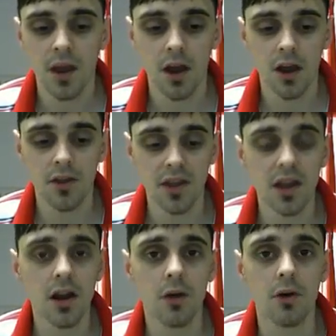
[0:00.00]
the
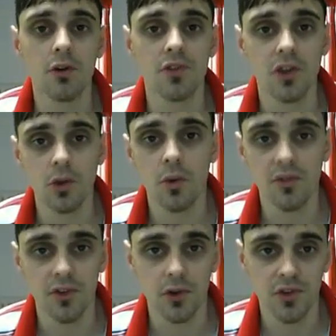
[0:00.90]
income goals that you
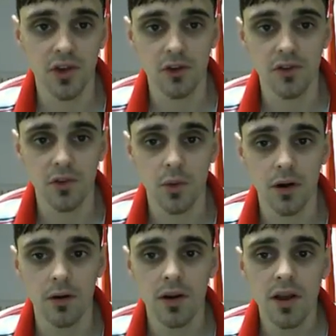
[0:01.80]
want for yourself as
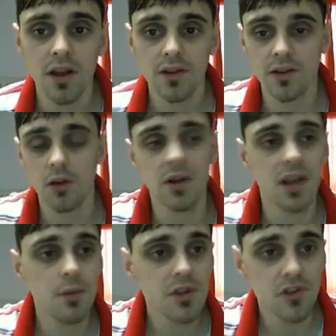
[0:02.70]
well. So
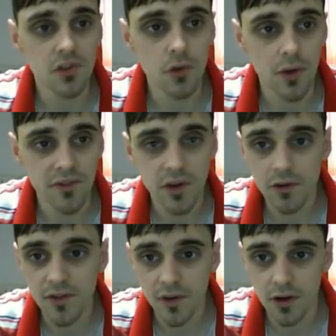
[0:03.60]
let me just do a
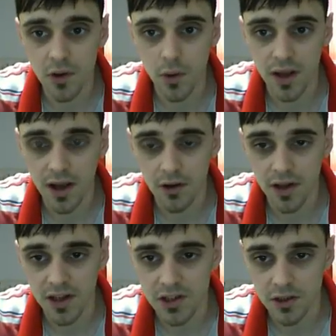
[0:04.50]
very, very quick
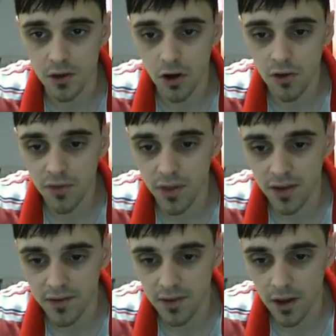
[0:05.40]
calculation of this.